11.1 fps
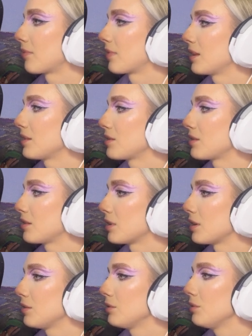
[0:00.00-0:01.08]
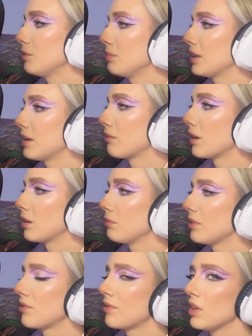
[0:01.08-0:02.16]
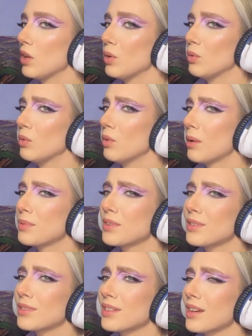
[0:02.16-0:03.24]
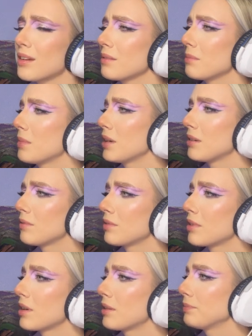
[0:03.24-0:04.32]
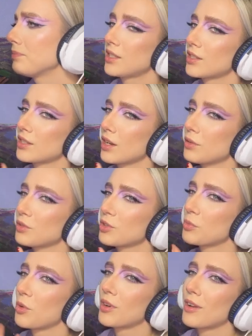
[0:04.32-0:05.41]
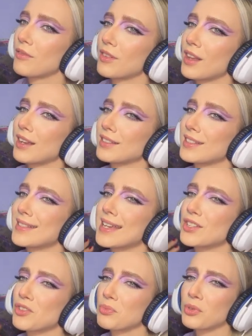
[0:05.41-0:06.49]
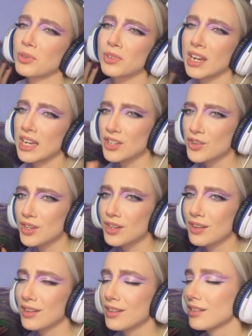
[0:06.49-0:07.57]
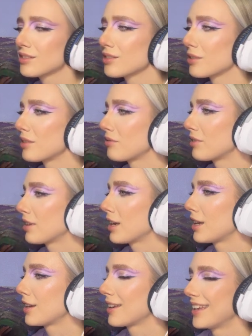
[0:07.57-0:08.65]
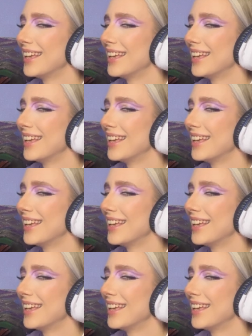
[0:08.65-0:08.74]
let's try to play around with few options I have in mind for now. It sounds more of like desperation, so I feel like